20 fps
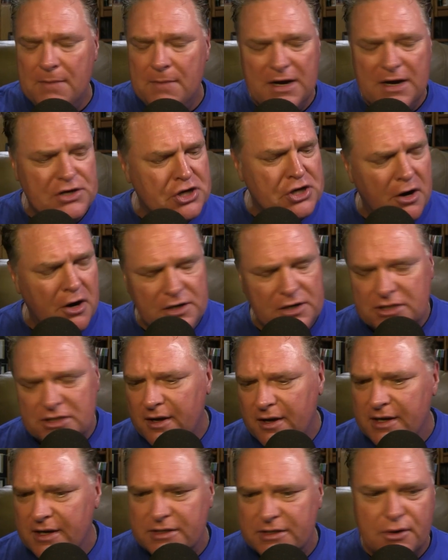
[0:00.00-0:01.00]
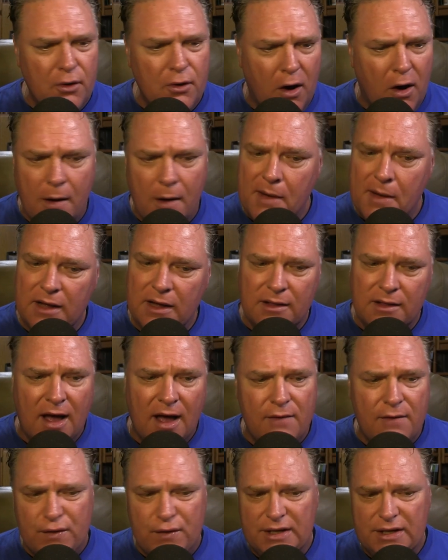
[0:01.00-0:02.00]
to church, Sunday school all my
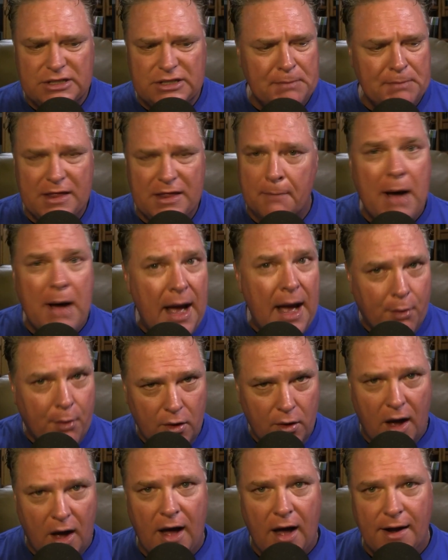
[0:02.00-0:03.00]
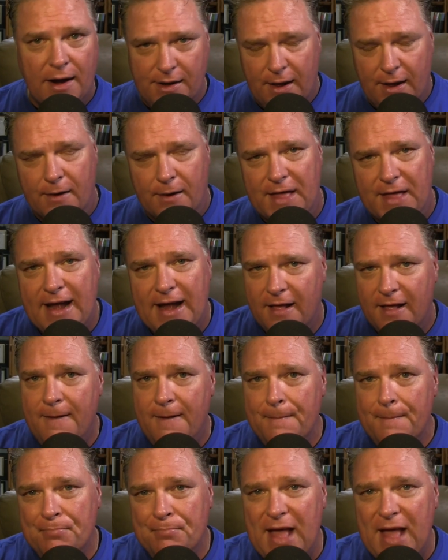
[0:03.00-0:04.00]
life, and it's been the Bible God,
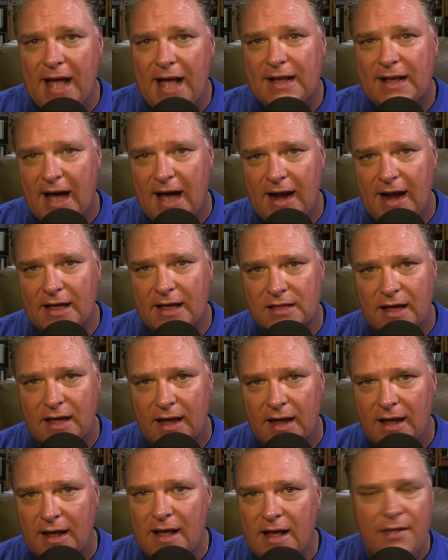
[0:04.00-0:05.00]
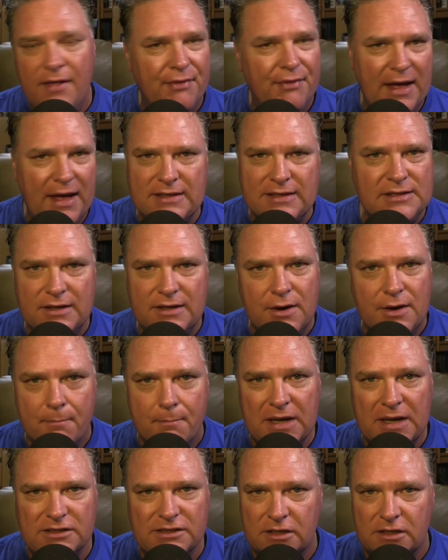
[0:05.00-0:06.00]
that kind of thing. You're
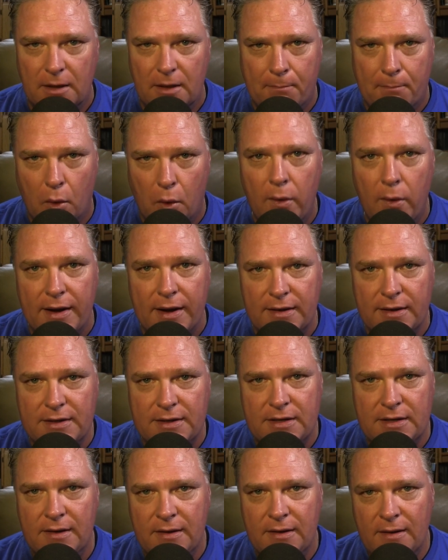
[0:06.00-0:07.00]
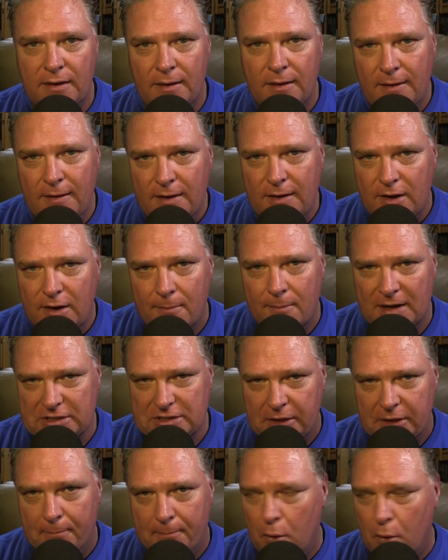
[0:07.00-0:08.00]
missing the point. You're
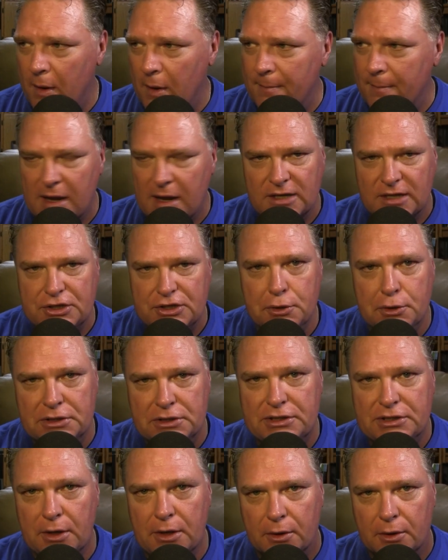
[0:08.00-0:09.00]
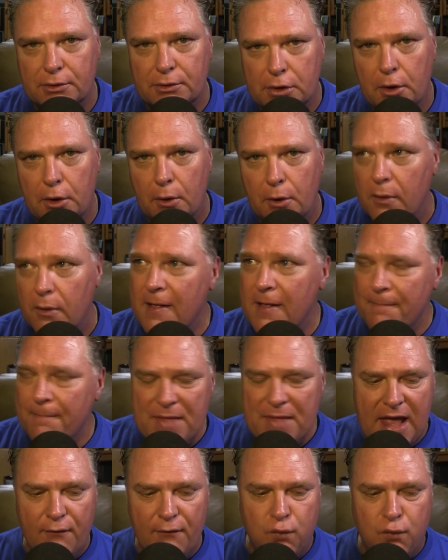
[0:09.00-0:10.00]
missing the point, because you still do.
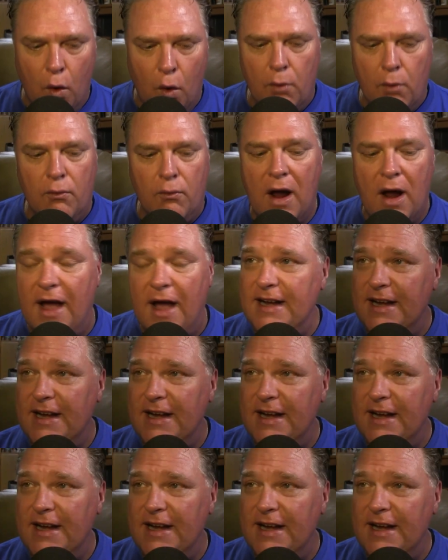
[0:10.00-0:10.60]
If we're right